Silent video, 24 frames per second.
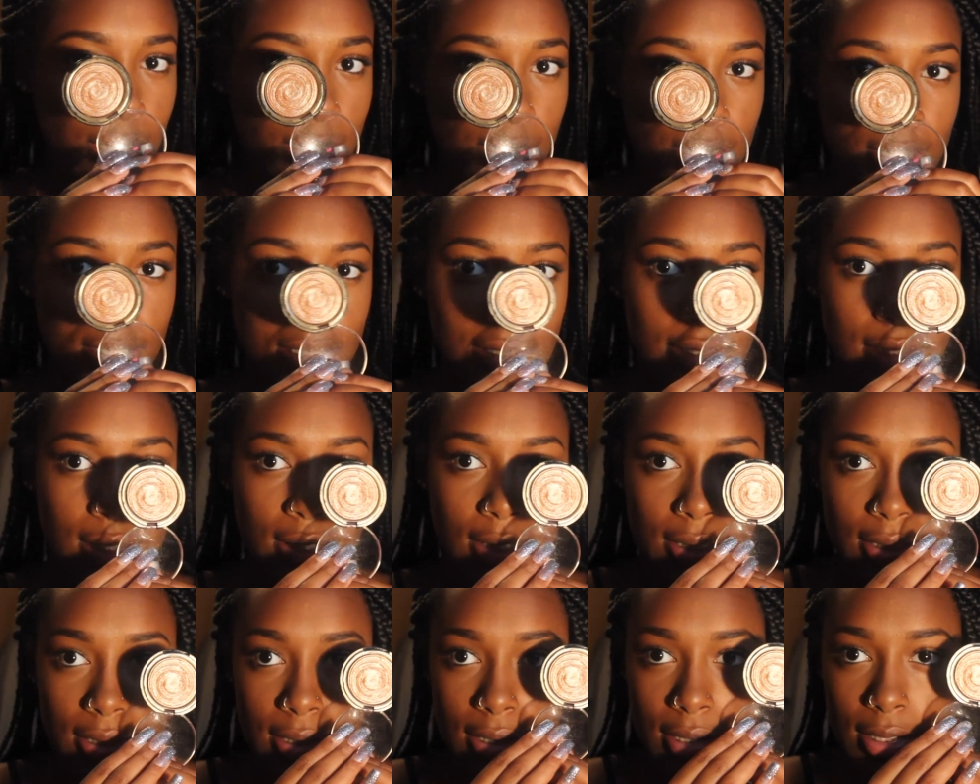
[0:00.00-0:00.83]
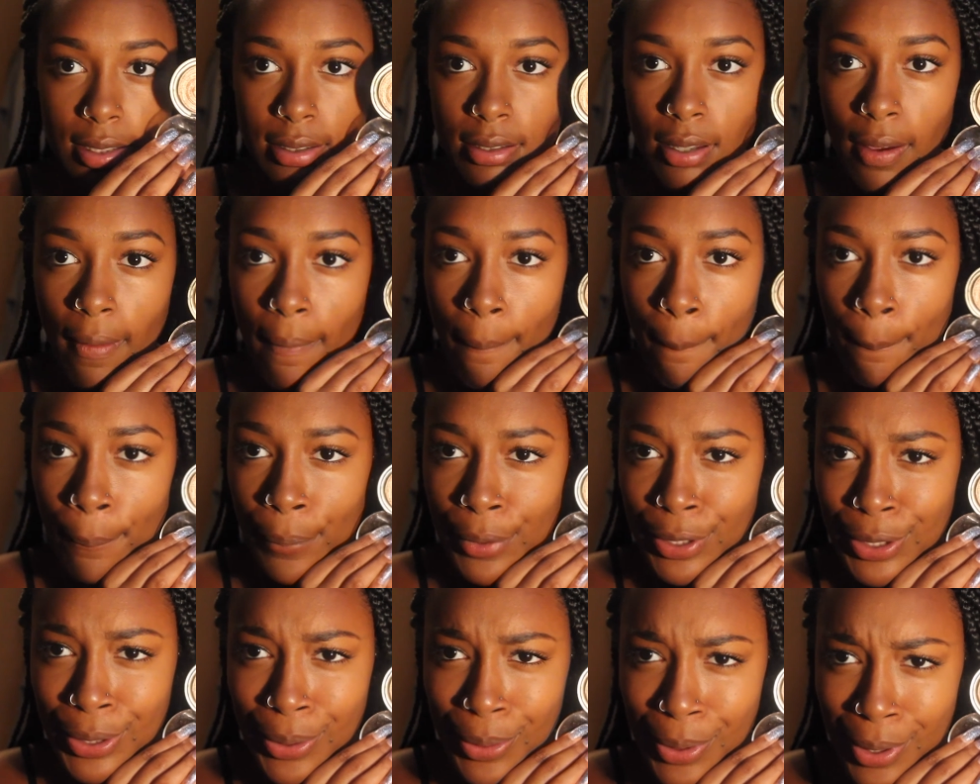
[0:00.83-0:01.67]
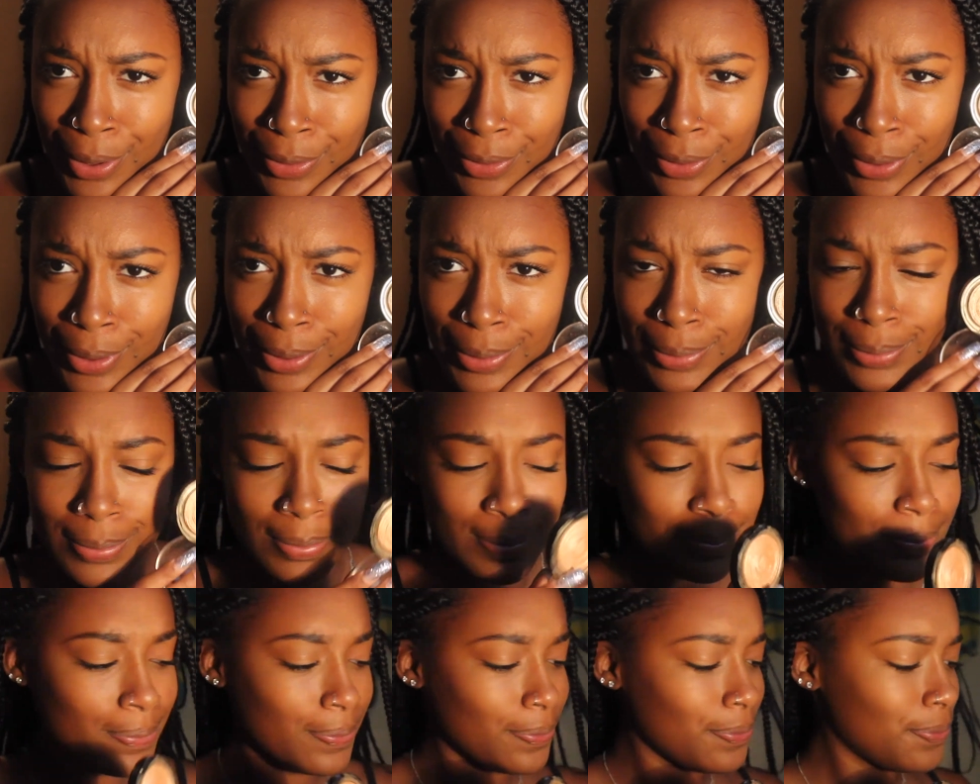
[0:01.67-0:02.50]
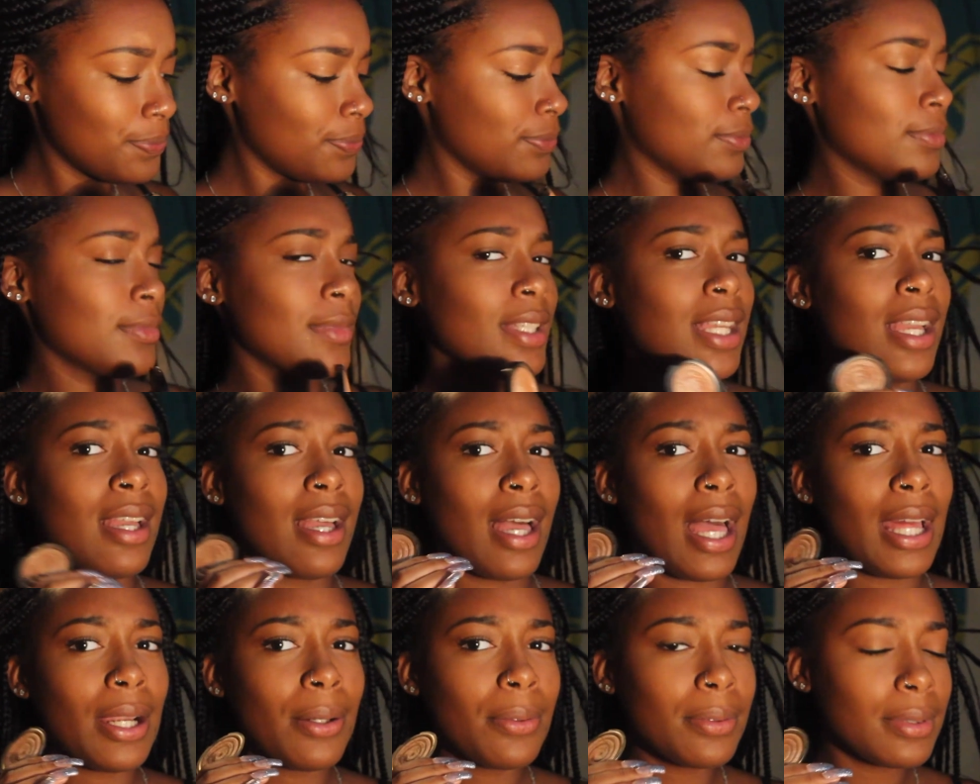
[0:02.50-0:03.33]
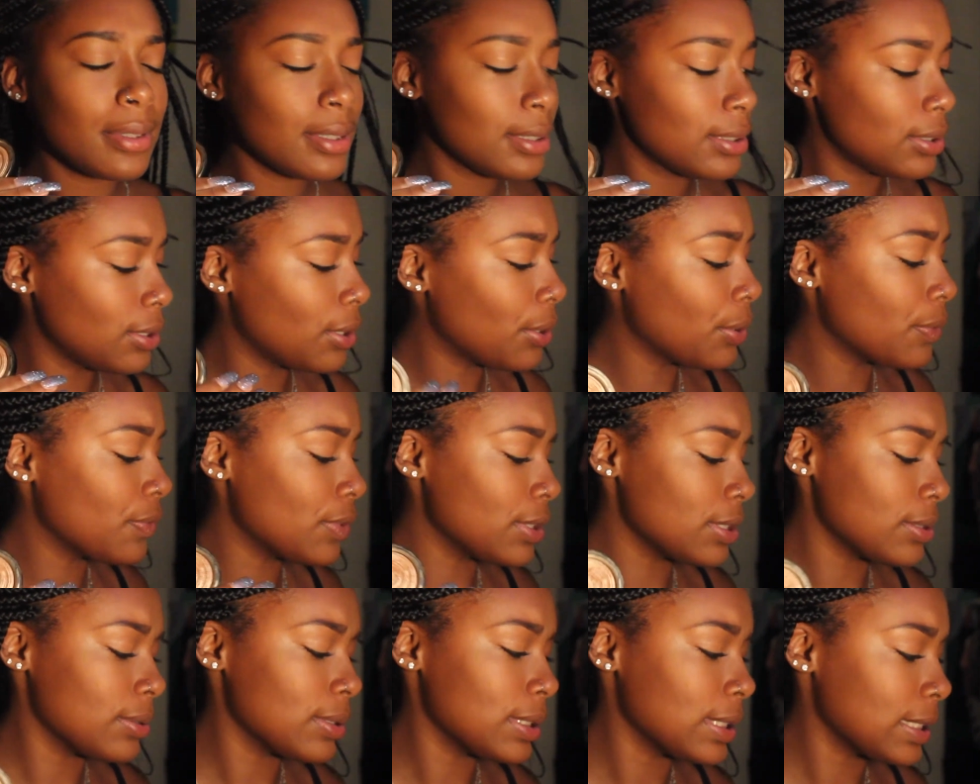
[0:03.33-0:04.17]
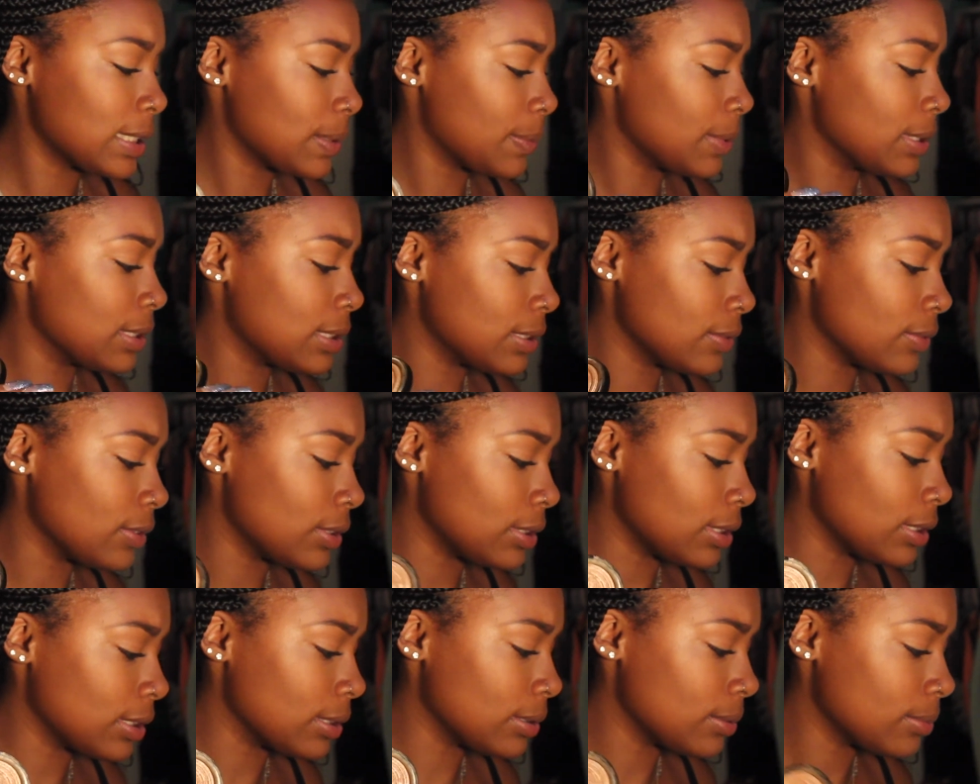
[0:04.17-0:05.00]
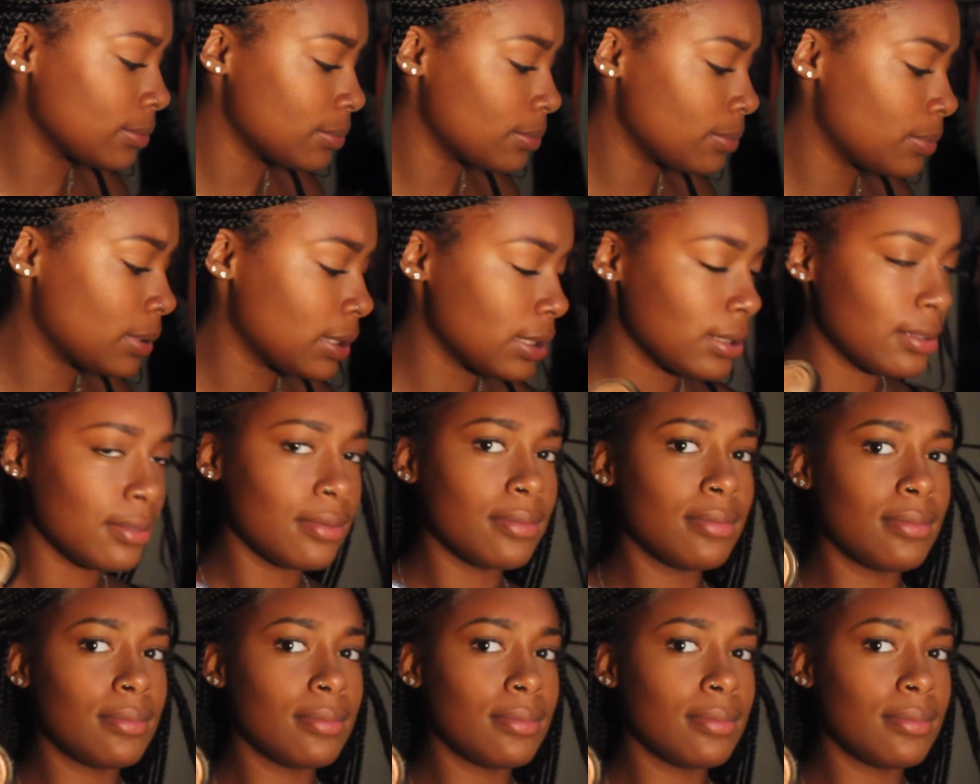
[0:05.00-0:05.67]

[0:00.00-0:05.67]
this is beautiful. I don't know if this is expensive or not, but